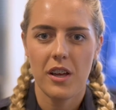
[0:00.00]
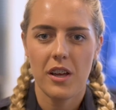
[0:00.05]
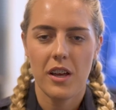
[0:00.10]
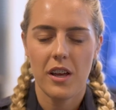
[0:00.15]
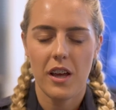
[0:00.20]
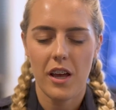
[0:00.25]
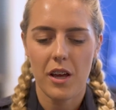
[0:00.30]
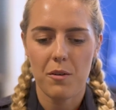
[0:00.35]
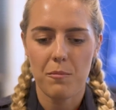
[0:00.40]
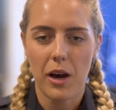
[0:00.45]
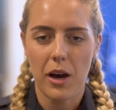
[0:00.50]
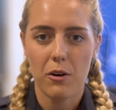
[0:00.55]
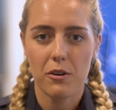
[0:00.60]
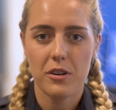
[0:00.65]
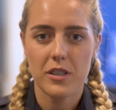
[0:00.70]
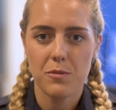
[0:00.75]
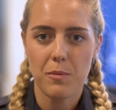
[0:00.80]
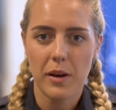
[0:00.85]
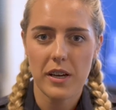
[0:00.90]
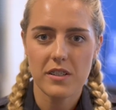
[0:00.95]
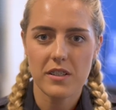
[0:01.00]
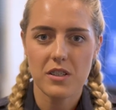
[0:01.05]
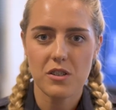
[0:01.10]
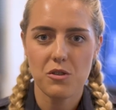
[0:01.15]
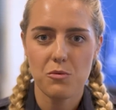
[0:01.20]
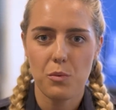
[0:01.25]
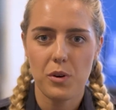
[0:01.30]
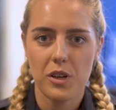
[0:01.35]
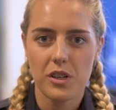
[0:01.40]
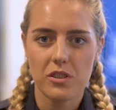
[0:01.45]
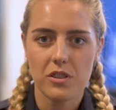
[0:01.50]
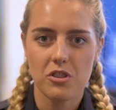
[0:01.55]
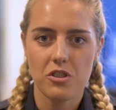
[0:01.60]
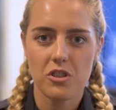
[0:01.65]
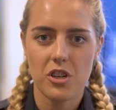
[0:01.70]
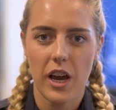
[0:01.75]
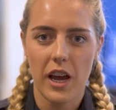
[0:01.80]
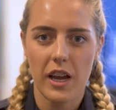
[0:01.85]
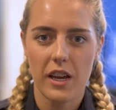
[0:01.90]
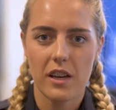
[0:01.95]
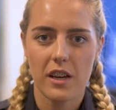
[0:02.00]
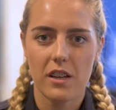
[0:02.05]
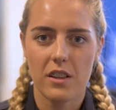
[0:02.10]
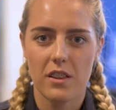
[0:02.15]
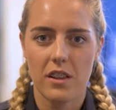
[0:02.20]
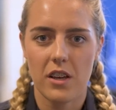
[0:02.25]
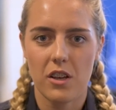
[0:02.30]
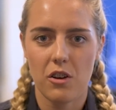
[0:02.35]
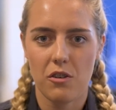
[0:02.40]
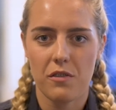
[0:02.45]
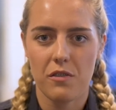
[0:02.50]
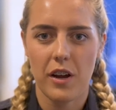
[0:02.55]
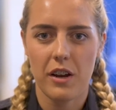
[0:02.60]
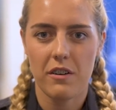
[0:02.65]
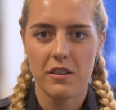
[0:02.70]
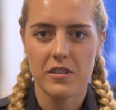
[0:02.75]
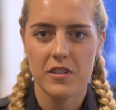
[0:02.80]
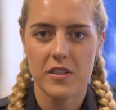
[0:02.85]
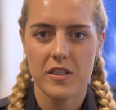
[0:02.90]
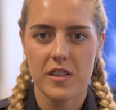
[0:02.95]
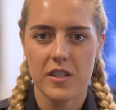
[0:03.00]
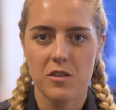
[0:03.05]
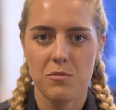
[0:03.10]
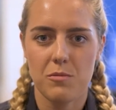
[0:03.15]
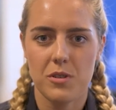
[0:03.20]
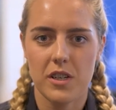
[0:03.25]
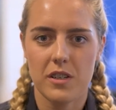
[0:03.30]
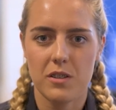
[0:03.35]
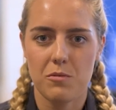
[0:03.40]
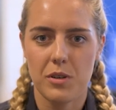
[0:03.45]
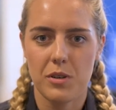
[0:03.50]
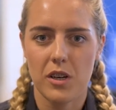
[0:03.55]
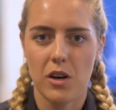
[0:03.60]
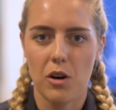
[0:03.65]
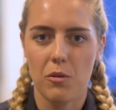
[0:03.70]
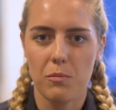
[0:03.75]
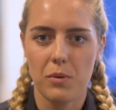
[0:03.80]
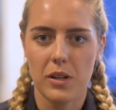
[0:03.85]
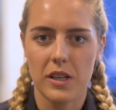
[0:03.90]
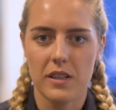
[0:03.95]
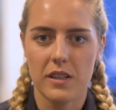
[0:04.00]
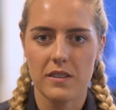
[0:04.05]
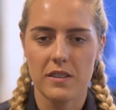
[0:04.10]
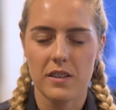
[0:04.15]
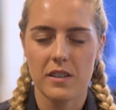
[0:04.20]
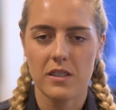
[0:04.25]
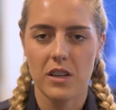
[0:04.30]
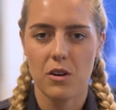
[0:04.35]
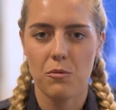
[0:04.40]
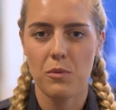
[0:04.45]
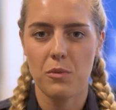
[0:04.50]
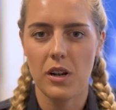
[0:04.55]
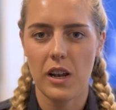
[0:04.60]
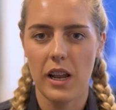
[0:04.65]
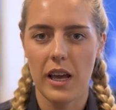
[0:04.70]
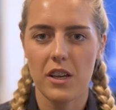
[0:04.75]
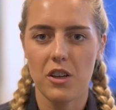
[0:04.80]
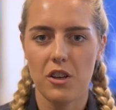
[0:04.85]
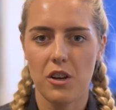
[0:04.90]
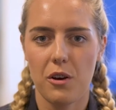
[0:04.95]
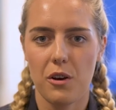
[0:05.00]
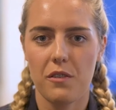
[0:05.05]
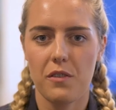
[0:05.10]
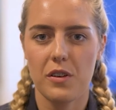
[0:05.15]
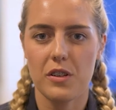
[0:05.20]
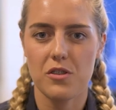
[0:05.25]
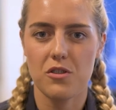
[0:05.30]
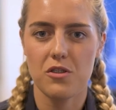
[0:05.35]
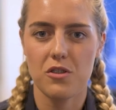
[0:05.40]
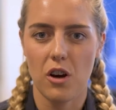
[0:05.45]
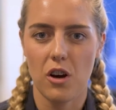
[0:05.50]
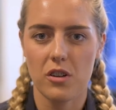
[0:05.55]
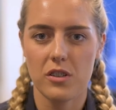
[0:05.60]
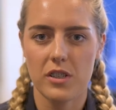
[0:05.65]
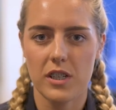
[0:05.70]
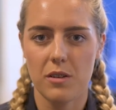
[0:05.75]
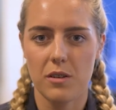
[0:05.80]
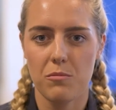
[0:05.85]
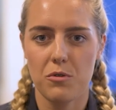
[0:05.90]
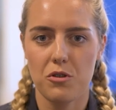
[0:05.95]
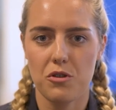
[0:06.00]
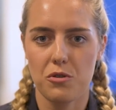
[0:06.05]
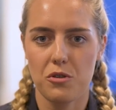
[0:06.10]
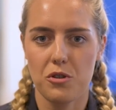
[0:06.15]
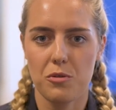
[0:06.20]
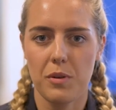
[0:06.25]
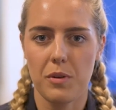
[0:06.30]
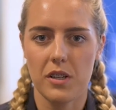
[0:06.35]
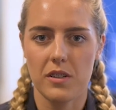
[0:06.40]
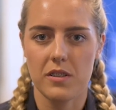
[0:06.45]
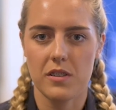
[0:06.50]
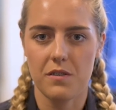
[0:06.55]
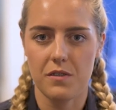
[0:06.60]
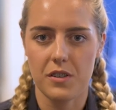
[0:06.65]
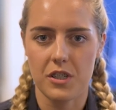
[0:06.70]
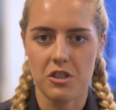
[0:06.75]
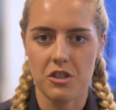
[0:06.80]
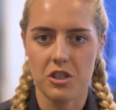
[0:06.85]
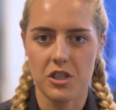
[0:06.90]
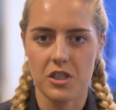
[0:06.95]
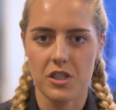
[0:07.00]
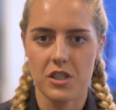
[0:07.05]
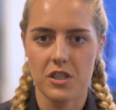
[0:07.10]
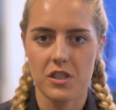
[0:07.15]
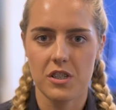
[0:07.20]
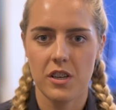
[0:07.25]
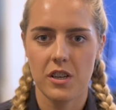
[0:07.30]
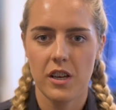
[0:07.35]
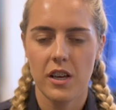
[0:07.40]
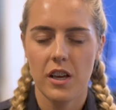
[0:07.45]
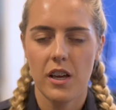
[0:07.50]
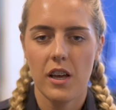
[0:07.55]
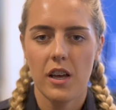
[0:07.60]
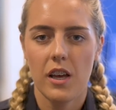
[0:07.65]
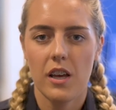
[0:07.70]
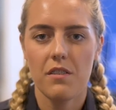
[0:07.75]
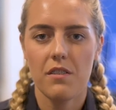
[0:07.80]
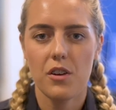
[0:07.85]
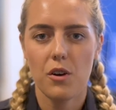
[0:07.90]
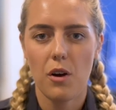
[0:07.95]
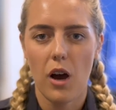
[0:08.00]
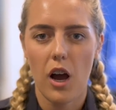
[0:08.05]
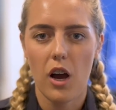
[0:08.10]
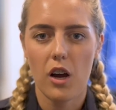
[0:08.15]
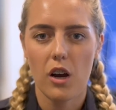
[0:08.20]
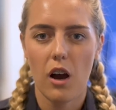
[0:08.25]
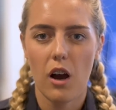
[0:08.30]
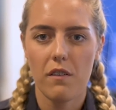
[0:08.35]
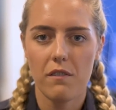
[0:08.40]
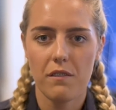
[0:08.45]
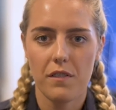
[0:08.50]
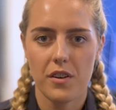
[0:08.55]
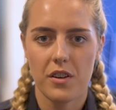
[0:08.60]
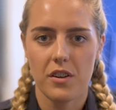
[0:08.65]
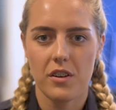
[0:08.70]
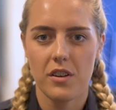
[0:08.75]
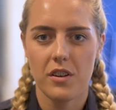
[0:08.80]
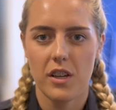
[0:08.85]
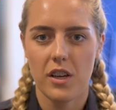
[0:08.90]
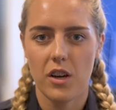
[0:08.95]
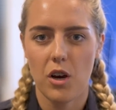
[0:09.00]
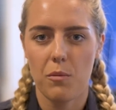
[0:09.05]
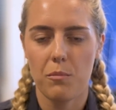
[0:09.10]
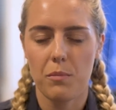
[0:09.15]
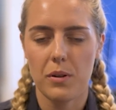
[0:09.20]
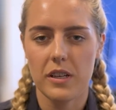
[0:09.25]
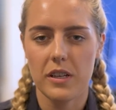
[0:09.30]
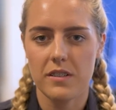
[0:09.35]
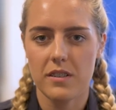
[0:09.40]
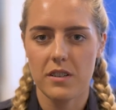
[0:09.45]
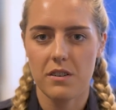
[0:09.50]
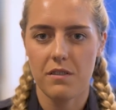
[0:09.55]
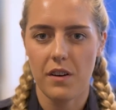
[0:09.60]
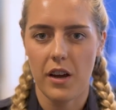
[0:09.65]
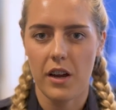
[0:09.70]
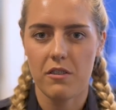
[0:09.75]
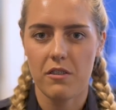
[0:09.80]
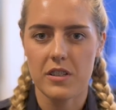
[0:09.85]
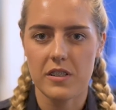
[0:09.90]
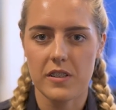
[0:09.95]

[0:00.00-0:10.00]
Our inspectors will check that your fire risk assessment has been completed and will let you know if it's not deemed suitable and sufficient. If you aren't confident in completing a fire risk